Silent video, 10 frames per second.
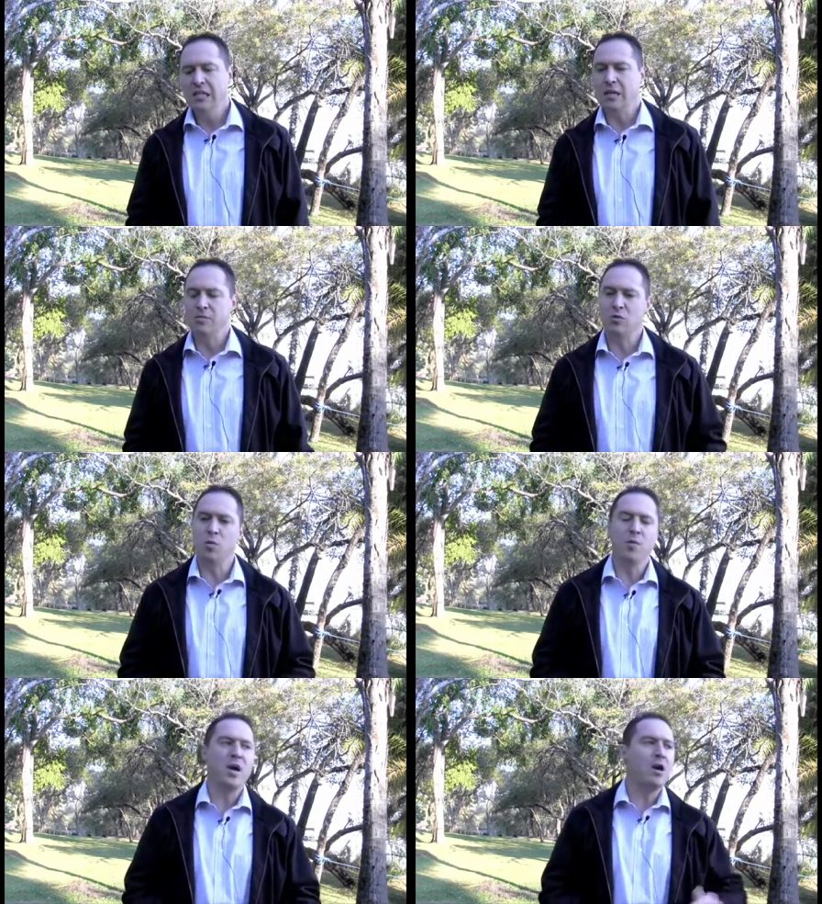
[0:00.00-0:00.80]

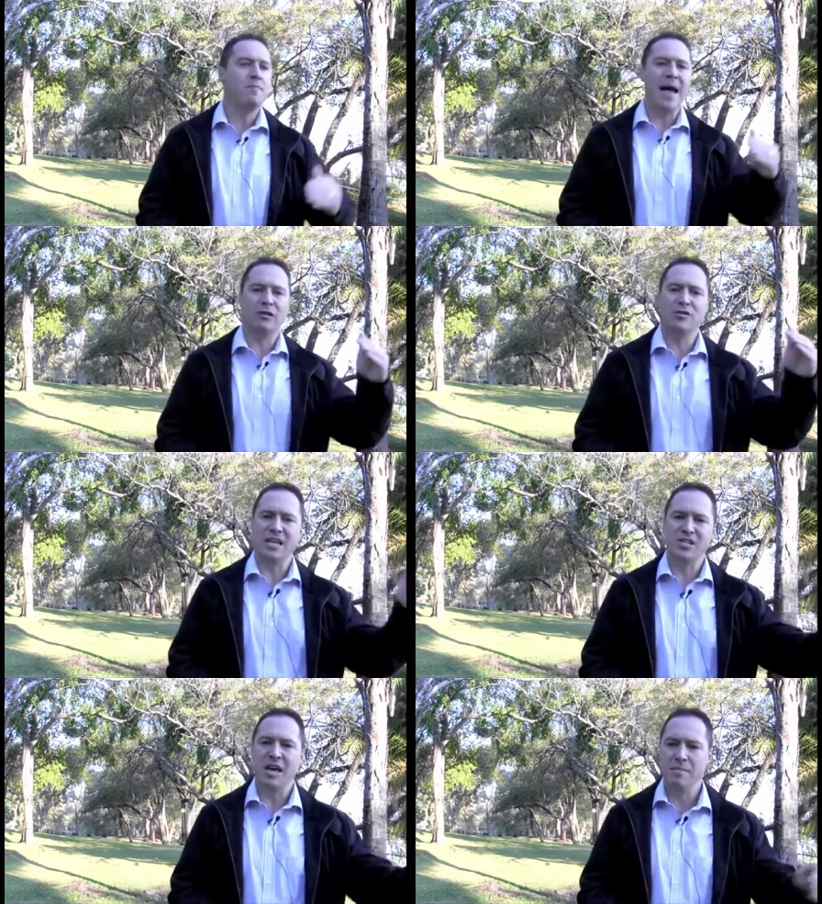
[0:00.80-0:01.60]
Sometimes when we go back to
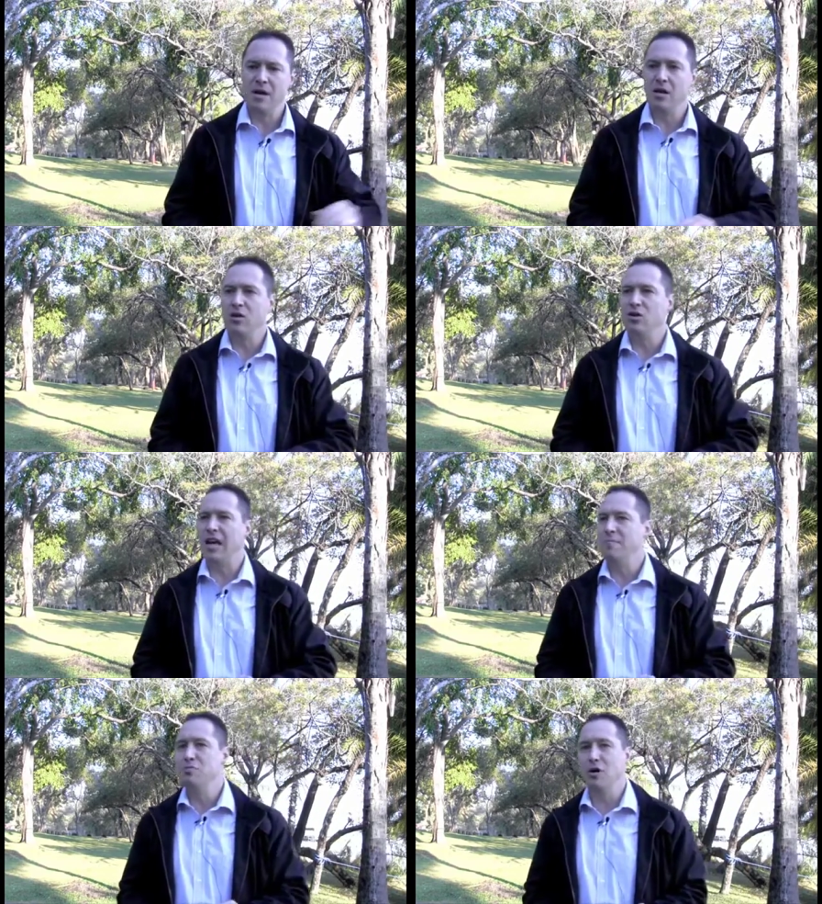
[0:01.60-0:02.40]
that same area, you
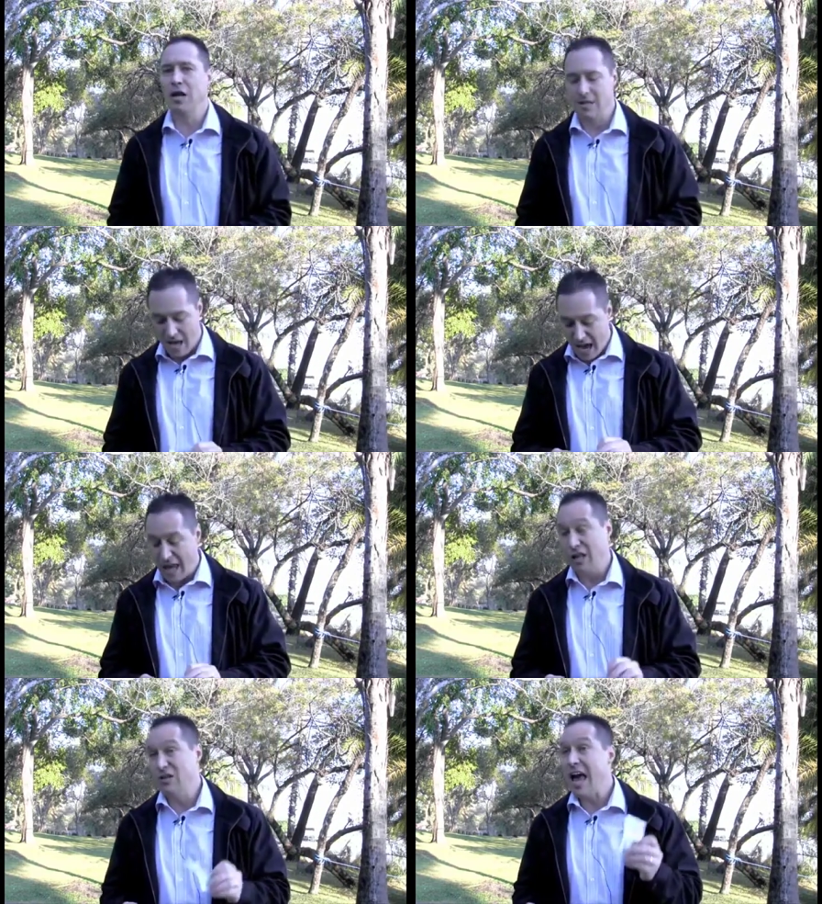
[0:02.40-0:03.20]
get a booklet
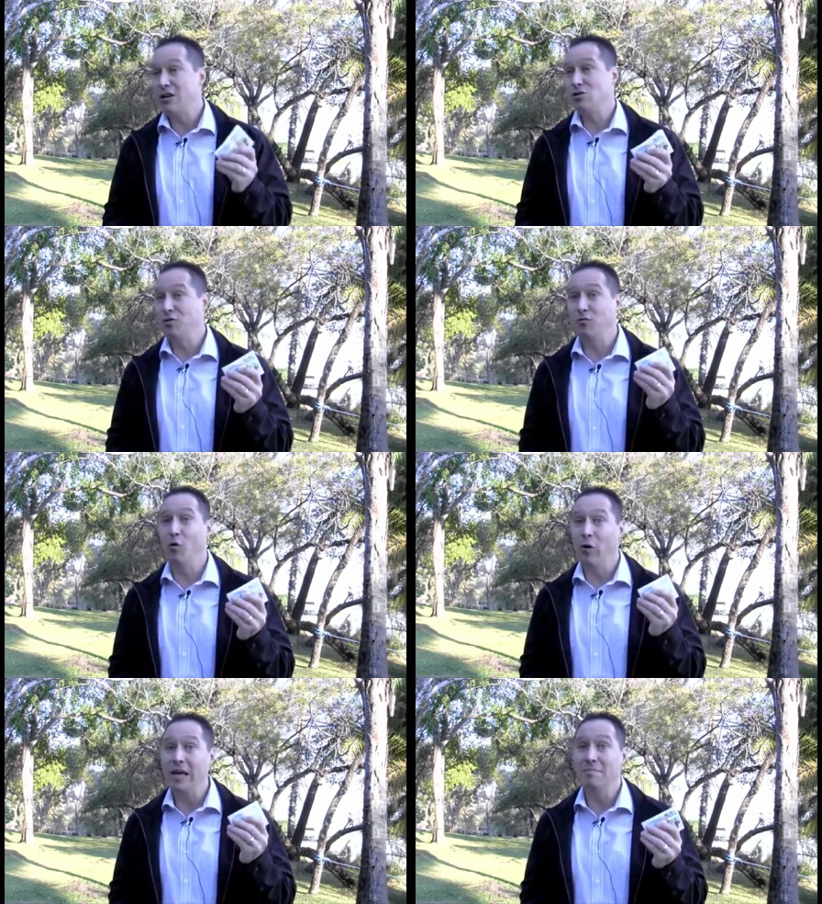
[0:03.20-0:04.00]
and it's actually
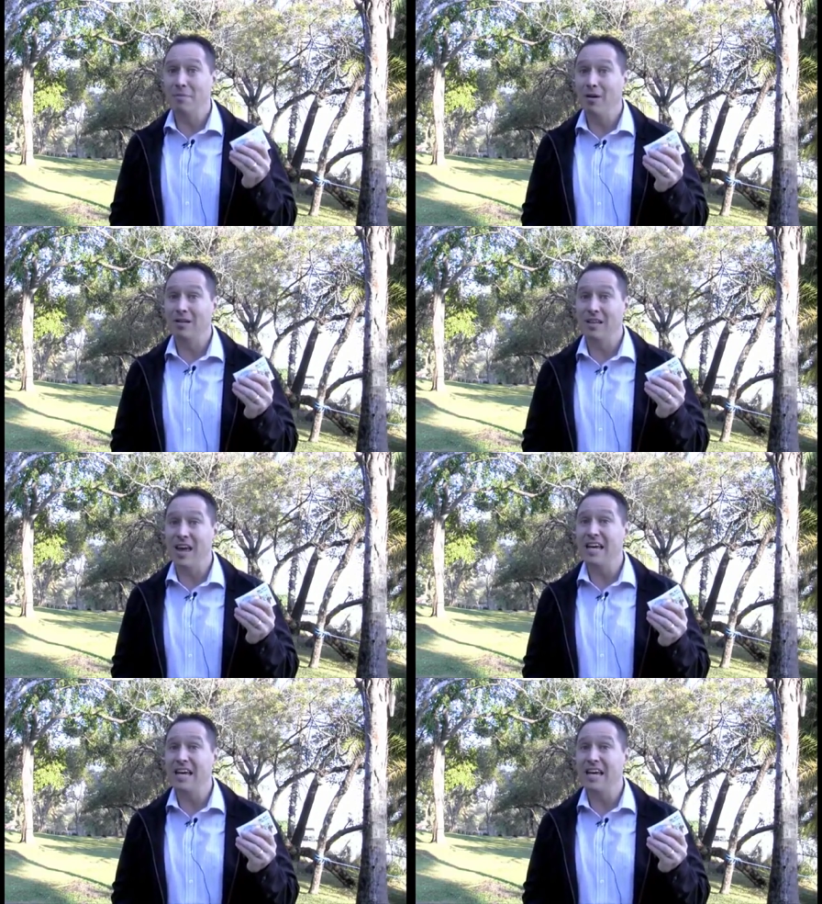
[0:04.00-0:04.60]
falling apart. And